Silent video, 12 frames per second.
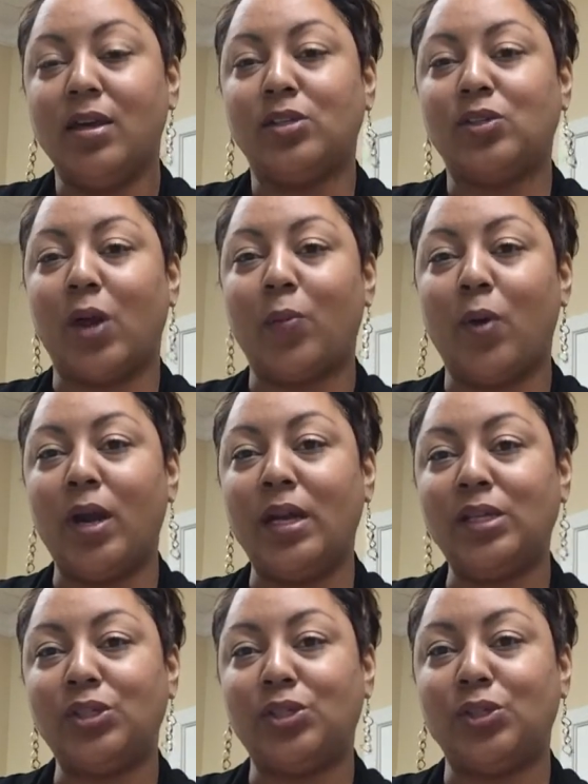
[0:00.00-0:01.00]
So I
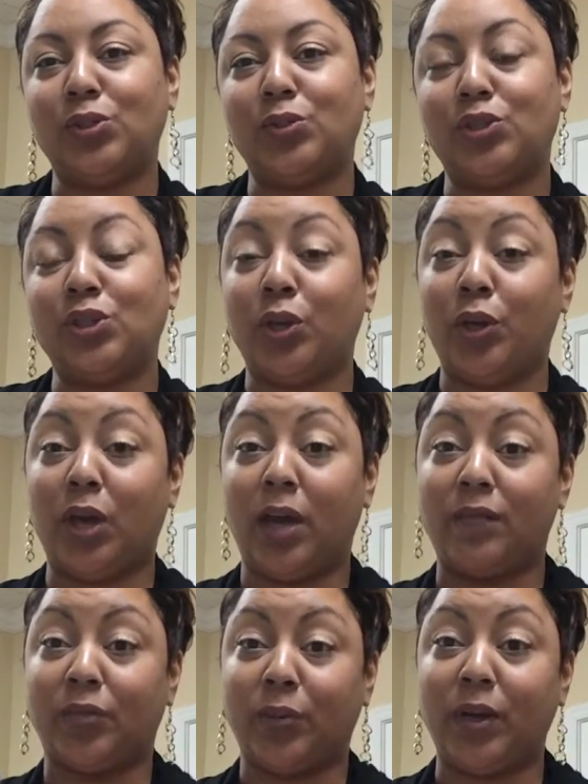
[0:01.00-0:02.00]
wanted to show you
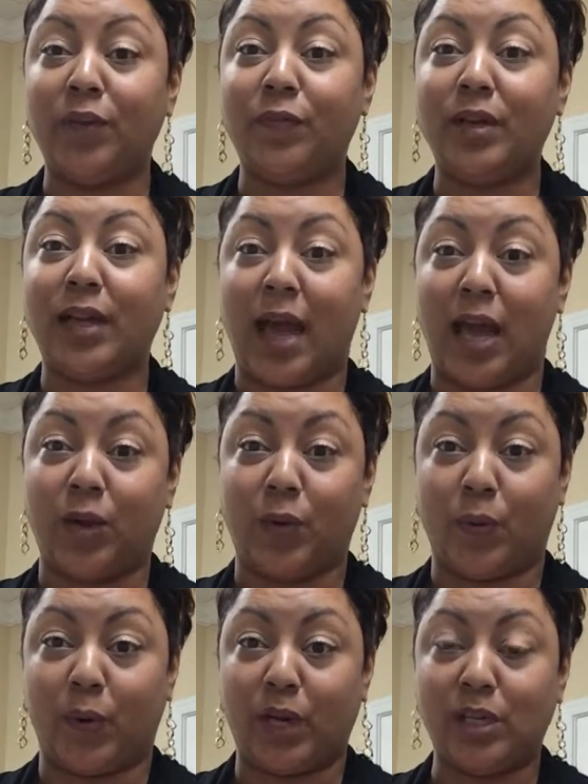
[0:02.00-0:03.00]
kind of three different
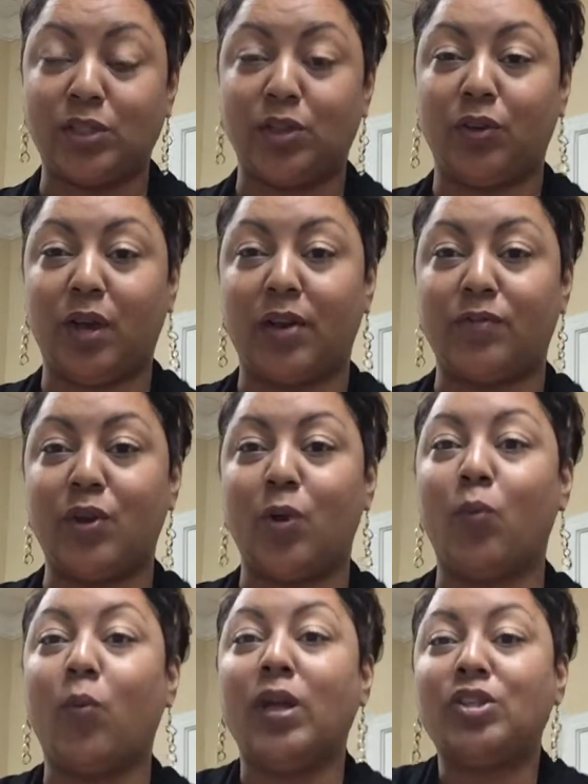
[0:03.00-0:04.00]
categories so you kind of know
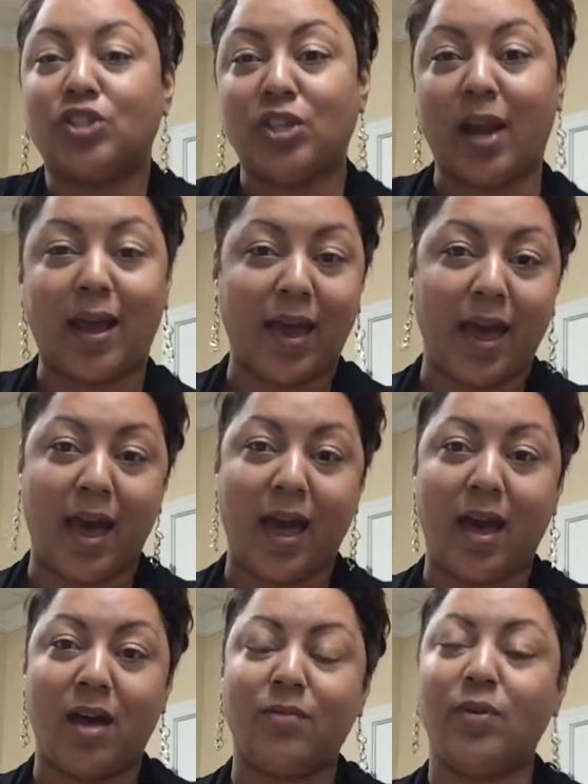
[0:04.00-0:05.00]
what should I
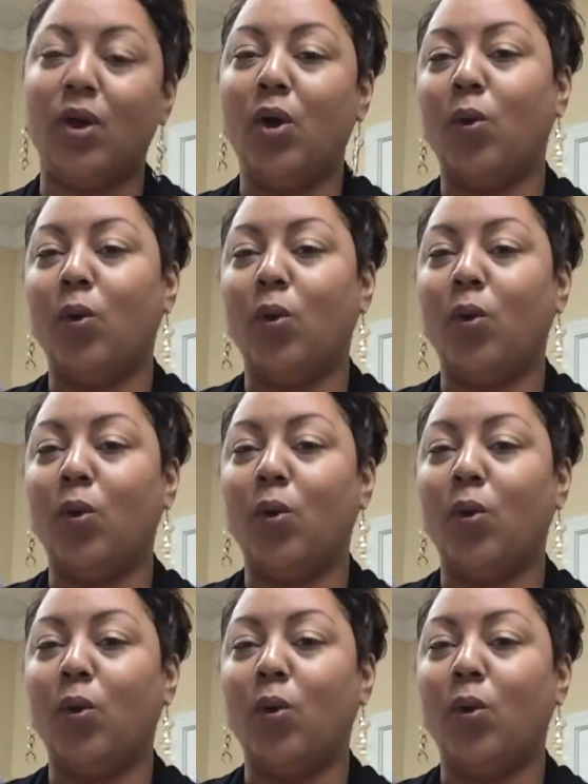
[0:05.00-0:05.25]
have,